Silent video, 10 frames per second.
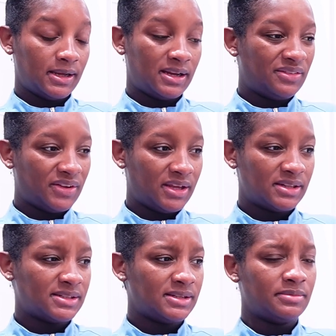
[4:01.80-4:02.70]
And if I
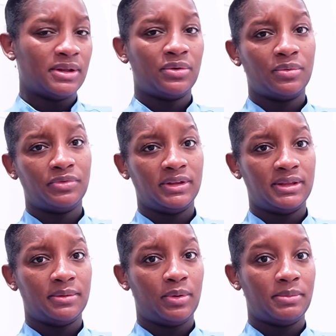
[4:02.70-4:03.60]
can't sleep, then hopefully the
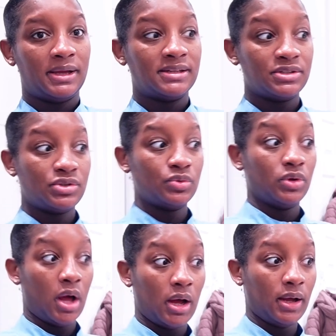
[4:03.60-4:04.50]
appointment isn't too
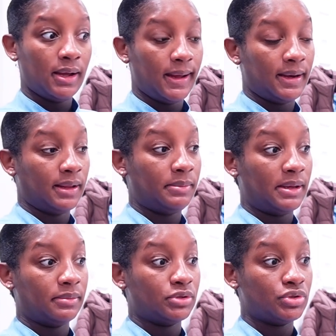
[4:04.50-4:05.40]
long, and I'll be
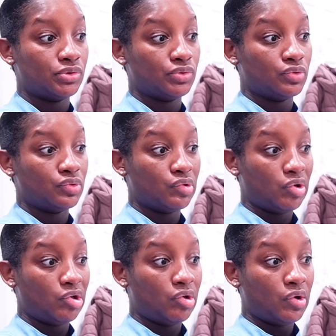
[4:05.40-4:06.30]
able to,
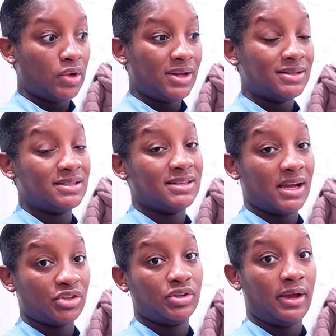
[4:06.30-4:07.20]
since I
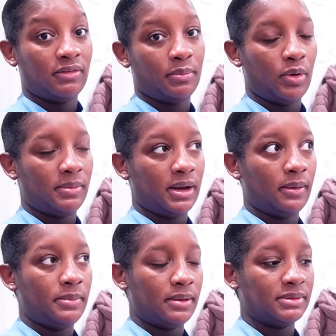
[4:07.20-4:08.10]
actually have an appointment, I'll
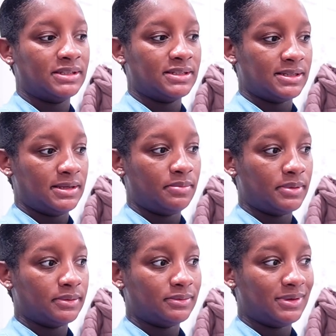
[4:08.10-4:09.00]
be able to sleep
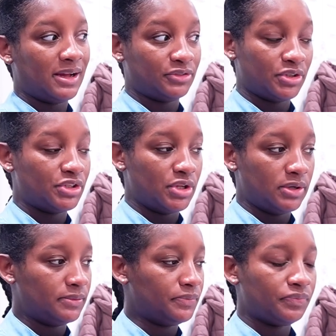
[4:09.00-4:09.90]
after it's
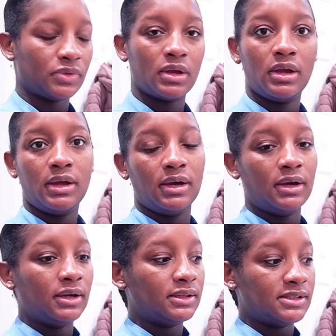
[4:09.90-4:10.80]
done.
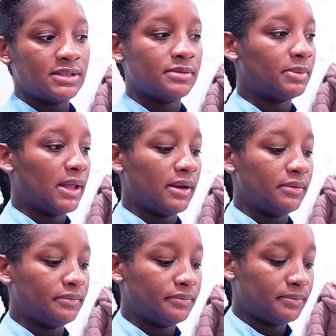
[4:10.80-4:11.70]
This is the
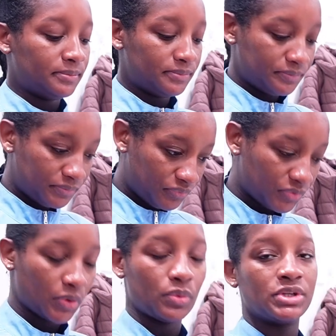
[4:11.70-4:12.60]
plan.
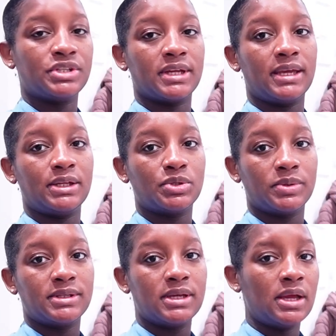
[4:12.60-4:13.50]
We're sticking to
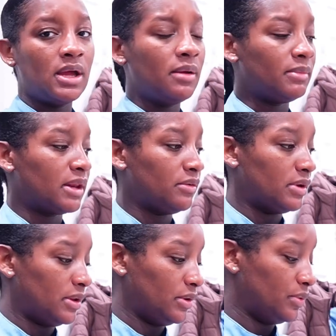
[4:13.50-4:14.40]
it. I'm getting
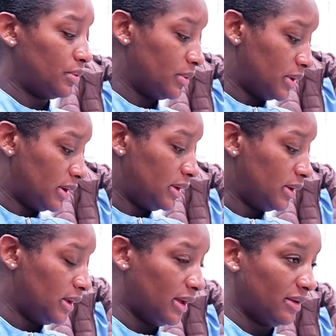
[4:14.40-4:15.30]
ready to go to work.
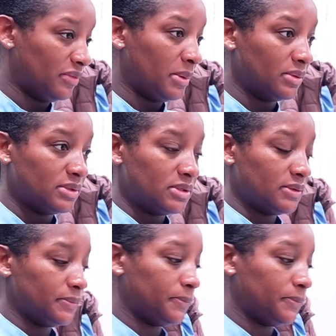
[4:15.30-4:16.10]
I have about,